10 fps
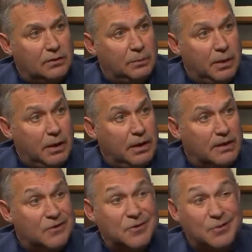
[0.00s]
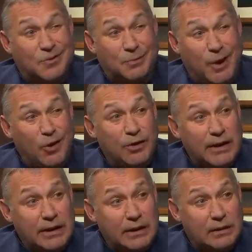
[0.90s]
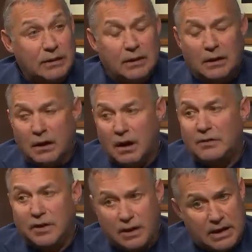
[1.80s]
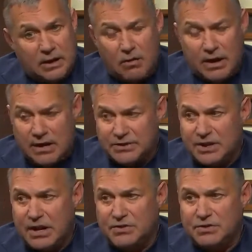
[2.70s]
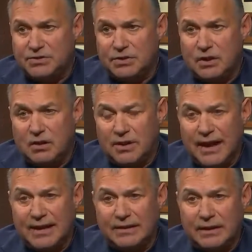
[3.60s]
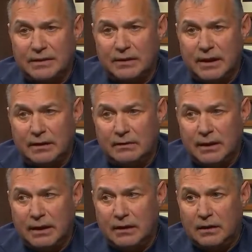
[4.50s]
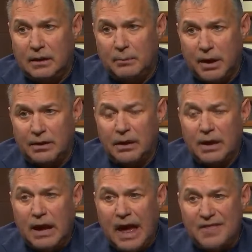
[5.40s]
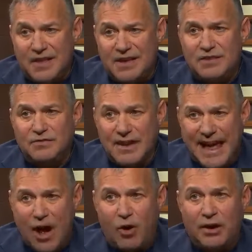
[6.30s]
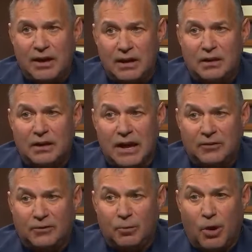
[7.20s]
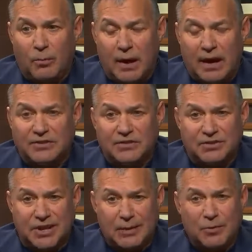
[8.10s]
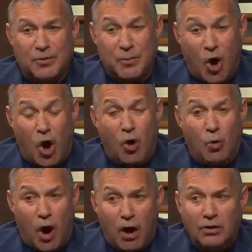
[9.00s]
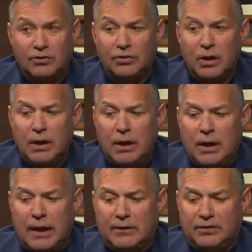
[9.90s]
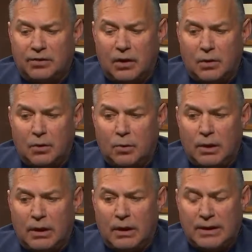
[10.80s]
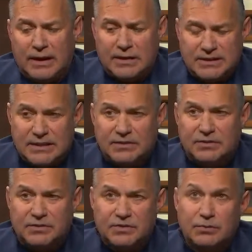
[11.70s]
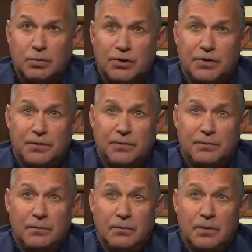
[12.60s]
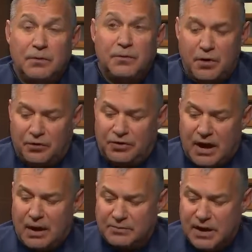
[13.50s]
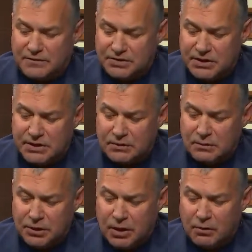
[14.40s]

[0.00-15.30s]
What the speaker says: as big and the disparity, they're getting great educations and all that. But I think you now are getting a lot of smart minds at the table from all walks. And so, and I think this is one of the first times I've seen,